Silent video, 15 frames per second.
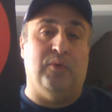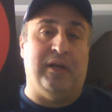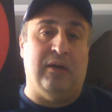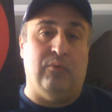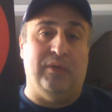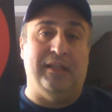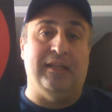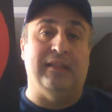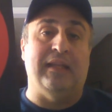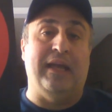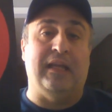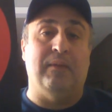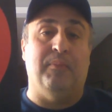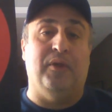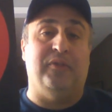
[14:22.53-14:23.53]
What I really
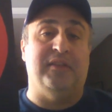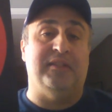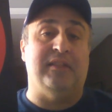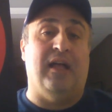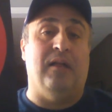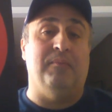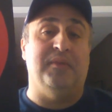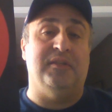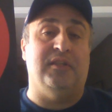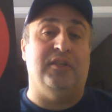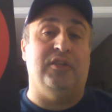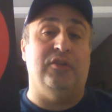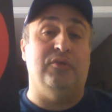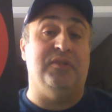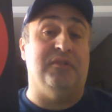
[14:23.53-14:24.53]
like about this album is the
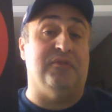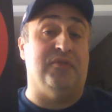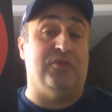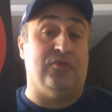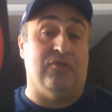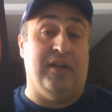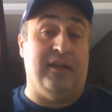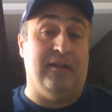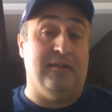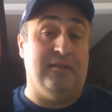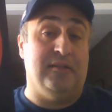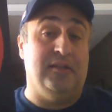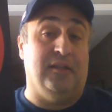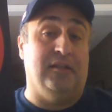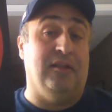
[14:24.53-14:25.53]
use of
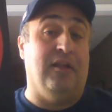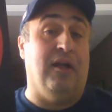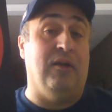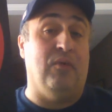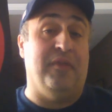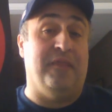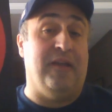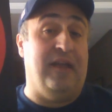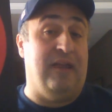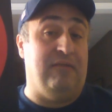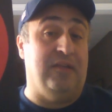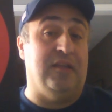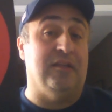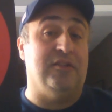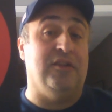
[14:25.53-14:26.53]
strings along with the
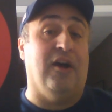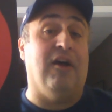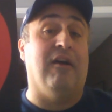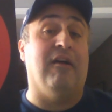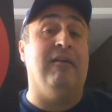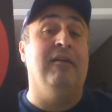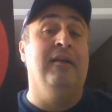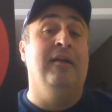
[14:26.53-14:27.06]
heavy guitar.